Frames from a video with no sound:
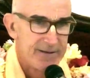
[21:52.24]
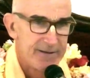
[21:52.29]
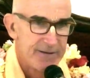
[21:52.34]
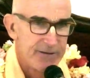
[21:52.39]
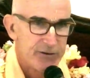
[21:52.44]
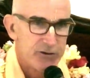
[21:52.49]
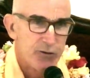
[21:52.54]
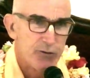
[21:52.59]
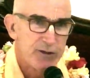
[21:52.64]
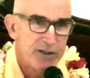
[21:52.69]

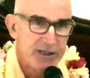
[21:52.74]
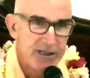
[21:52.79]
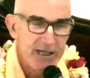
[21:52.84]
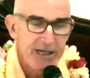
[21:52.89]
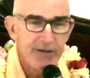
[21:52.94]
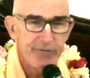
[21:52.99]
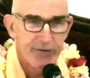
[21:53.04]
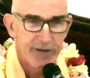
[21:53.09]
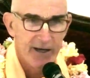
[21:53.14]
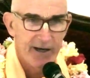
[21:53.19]
to
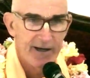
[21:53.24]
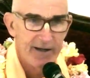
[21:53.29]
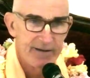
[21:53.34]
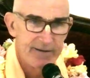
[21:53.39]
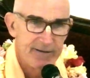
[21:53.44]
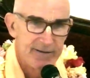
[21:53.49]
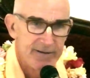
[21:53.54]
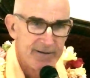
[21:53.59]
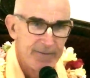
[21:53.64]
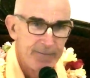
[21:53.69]
achieve that,
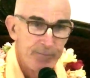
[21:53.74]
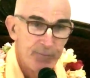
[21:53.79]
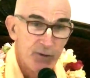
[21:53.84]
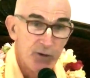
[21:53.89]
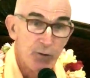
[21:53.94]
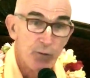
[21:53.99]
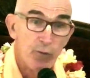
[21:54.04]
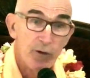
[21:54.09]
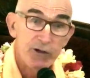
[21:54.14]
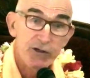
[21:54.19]

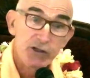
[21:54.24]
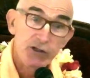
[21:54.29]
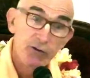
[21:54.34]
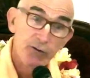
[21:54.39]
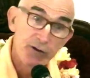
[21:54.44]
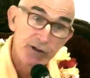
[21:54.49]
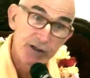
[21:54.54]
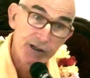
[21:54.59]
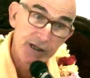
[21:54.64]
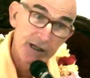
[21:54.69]
once you
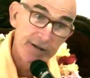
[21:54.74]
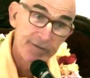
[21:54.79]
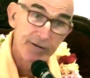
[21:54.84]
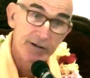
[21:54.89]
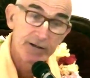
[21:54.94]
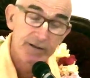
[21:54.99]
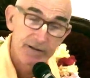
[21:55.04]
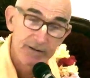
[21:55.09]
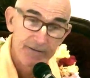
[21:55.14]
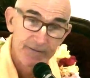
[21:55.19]
achieve
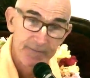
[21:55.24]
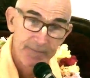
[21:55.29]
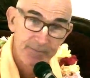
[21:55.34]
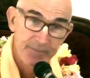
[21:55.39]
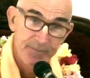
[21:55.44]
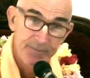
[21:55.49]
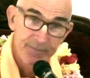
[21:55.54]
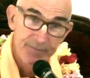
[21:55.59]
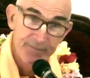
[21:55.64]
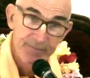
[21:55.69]
it,
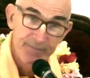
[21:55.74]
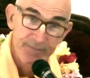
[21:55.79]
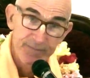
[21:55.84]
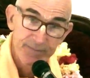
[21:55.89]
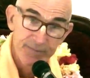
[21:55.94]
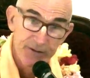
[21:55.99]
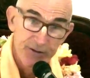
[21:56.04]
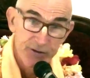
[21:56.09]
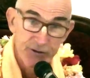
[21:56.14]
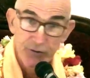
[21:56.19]

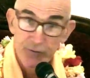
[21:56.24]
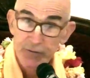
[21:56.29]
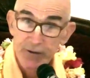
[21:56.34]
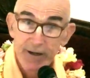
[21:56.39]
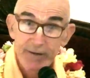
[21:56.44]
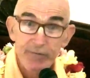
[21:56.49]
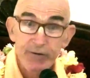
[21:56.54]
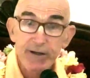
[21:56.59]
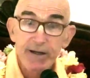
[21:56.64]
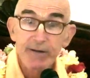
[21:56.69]
you'll
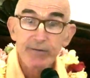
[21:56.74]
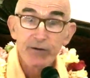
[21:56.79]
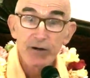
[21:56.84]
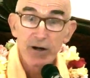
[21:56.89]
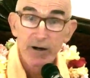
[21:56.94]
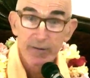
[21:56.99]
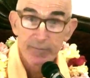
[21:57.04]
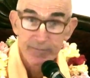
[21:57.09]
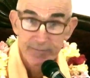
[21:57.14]
never give it up.